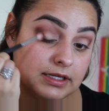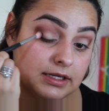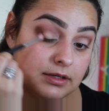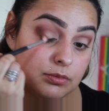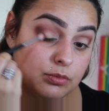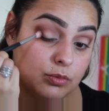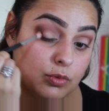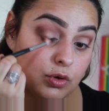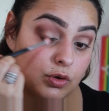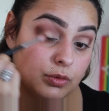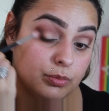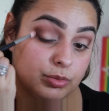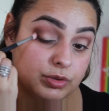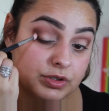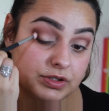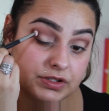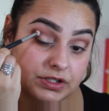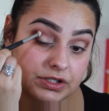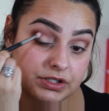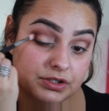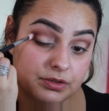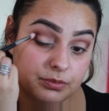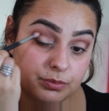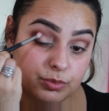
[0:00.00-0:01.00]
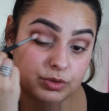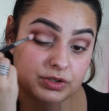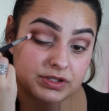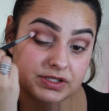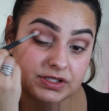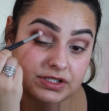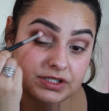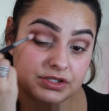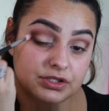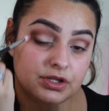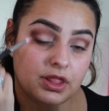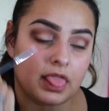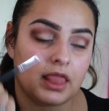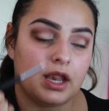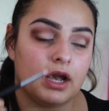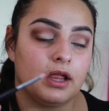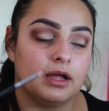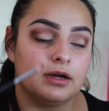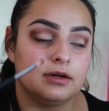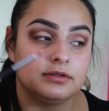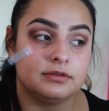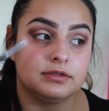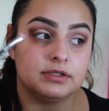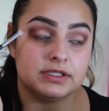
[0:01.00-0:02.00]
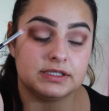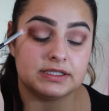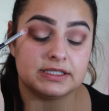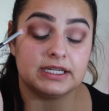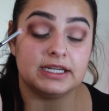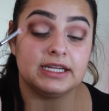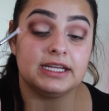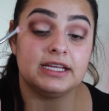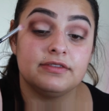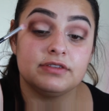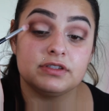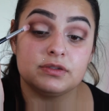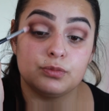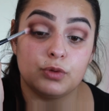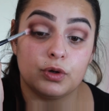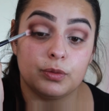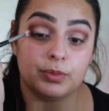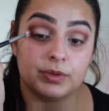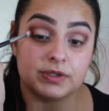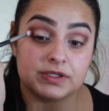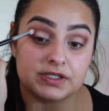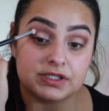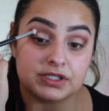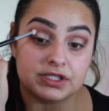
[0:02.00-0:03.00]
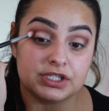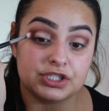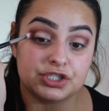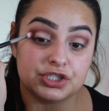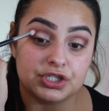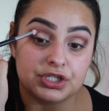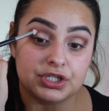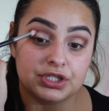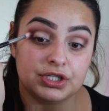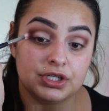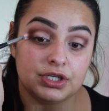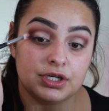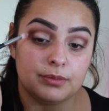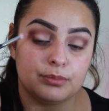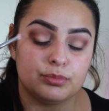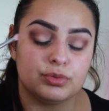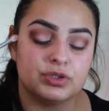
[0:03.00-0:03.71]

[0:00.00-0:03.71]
like more precision. It's gonna give us more precision.